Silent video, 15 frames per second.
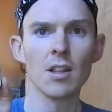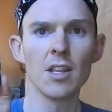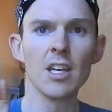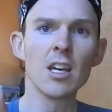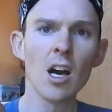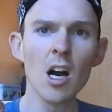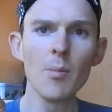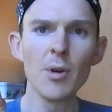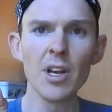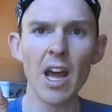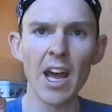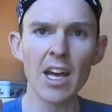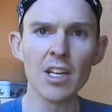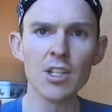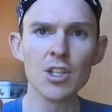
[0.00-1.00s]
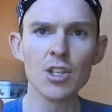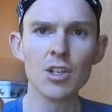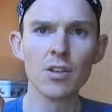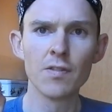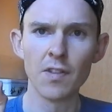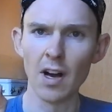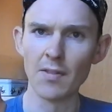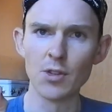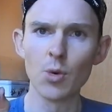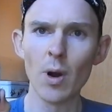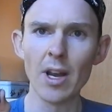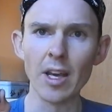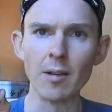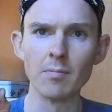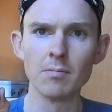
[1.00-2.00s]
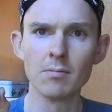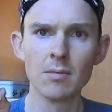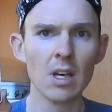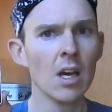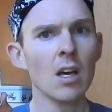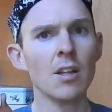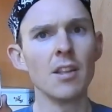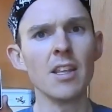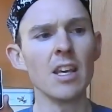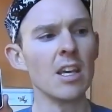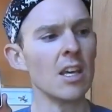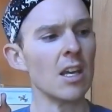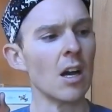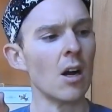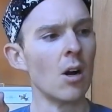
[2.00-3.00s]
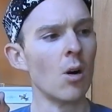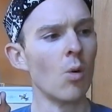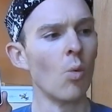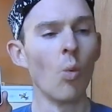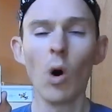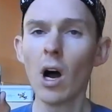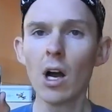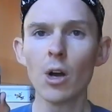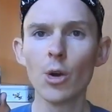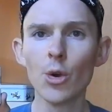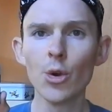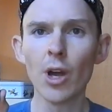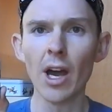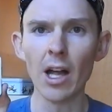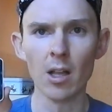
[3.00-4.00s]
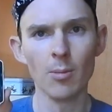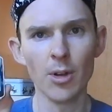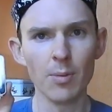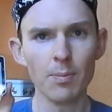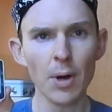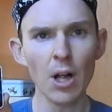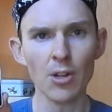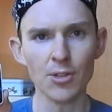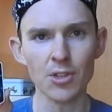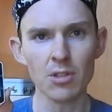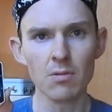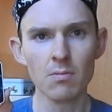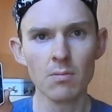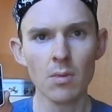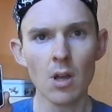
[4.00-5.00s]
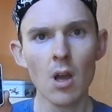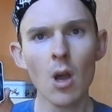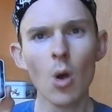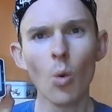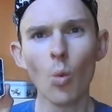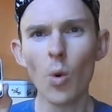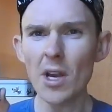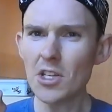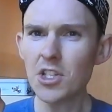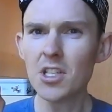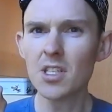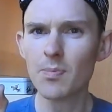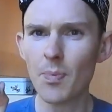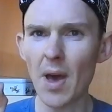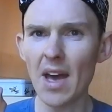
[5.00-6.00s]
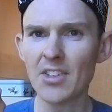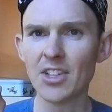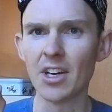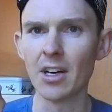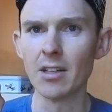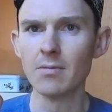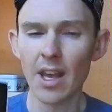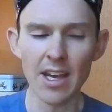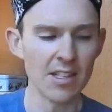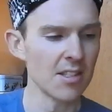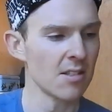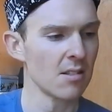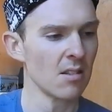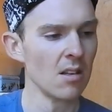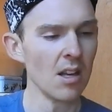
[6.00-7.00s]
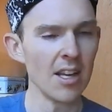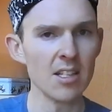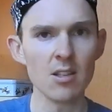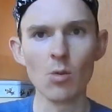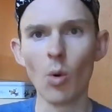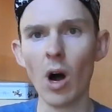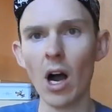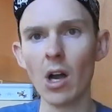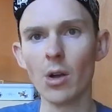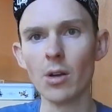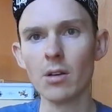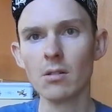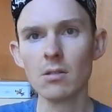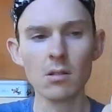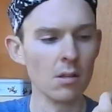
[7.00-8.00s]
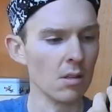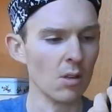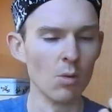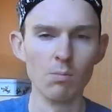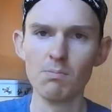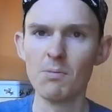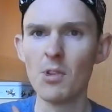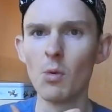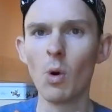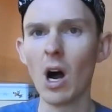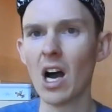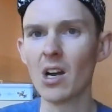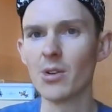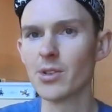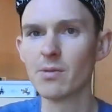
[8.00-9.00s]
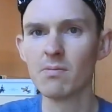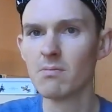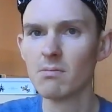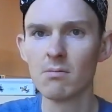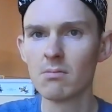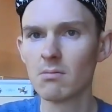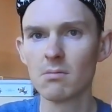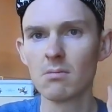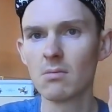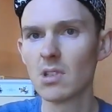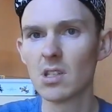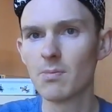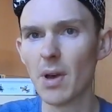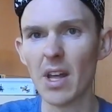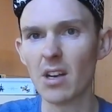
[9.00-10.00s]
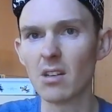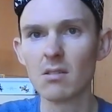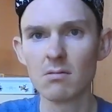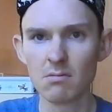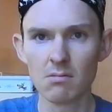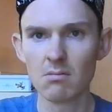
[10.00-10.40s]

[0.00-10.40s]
The Garmin Edge 520, the Wahoo ELEMNT Bolt. Which is better? It's the Wahoo. The Wahoo's, it's better.